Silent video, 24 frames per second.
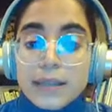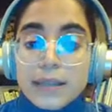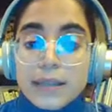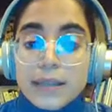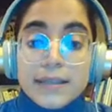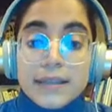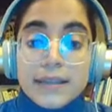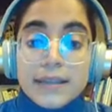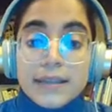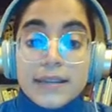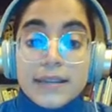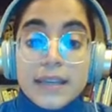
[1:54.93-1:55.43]

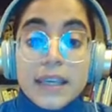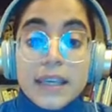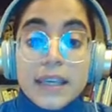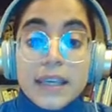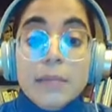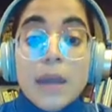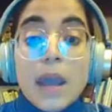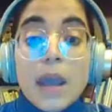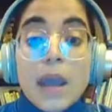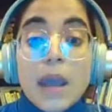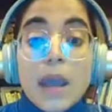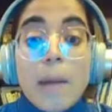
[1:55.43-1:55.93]
It's the
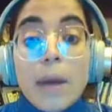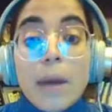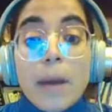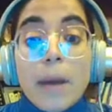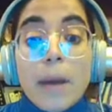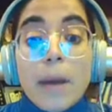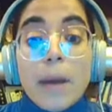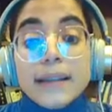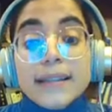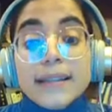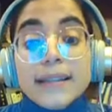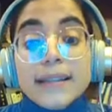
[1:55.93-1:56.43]
same,
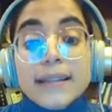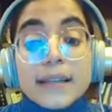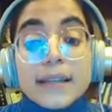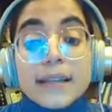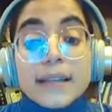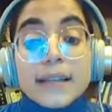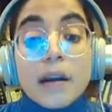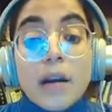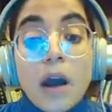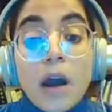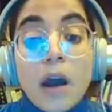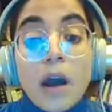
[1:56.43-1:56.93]
but
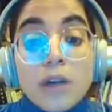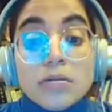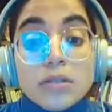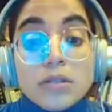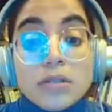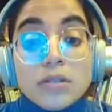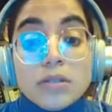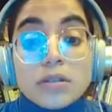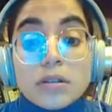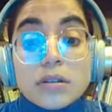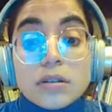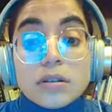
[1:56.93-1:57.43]
it's
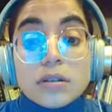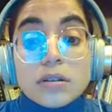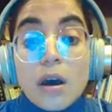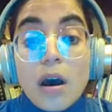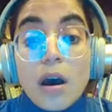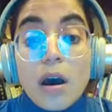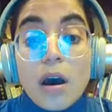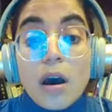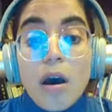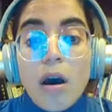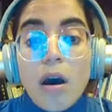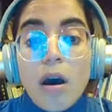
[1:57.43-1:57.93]
cross
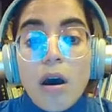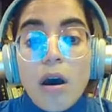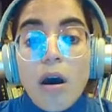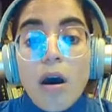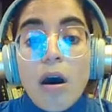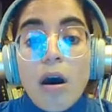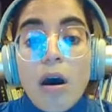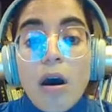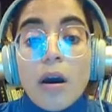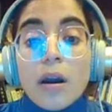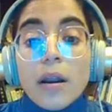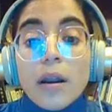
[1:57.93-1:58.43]

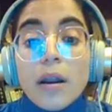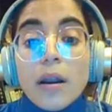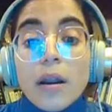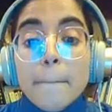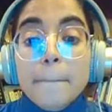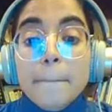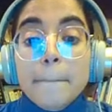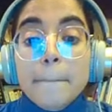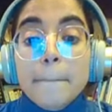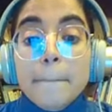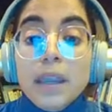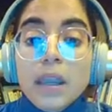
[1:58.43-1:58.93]

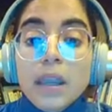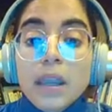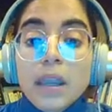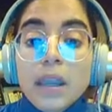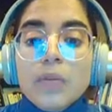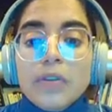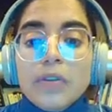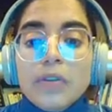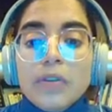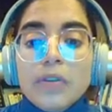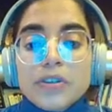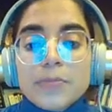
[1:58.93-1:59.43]

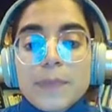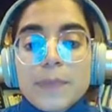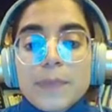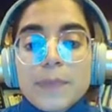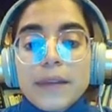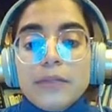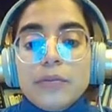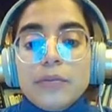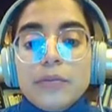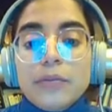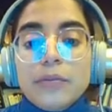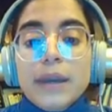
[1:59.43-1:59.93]
RB with
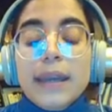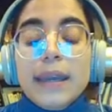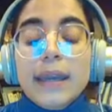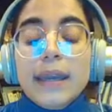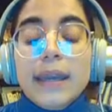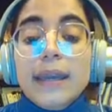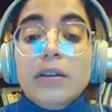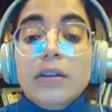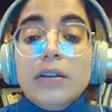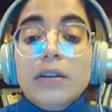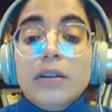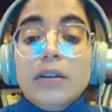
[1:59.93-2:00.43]
respect to
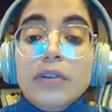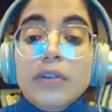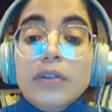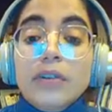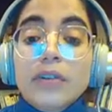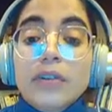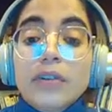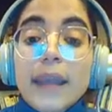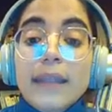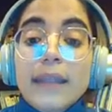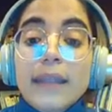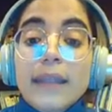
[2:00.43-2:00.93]
A. And don't
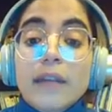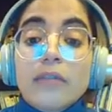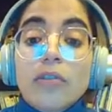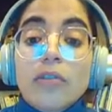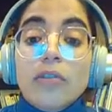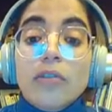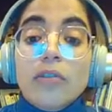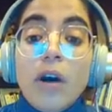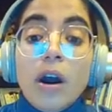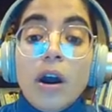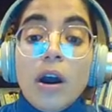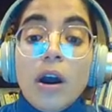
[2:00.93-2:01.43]
forget
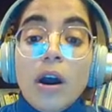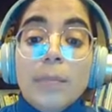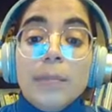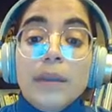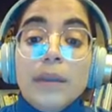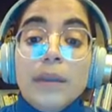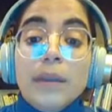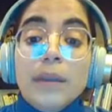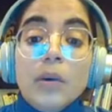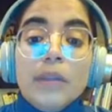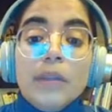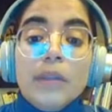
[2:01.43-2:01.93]
that
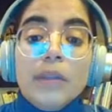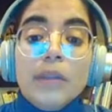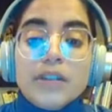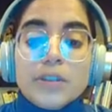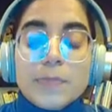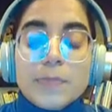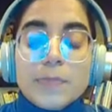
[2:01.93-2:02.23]
RB with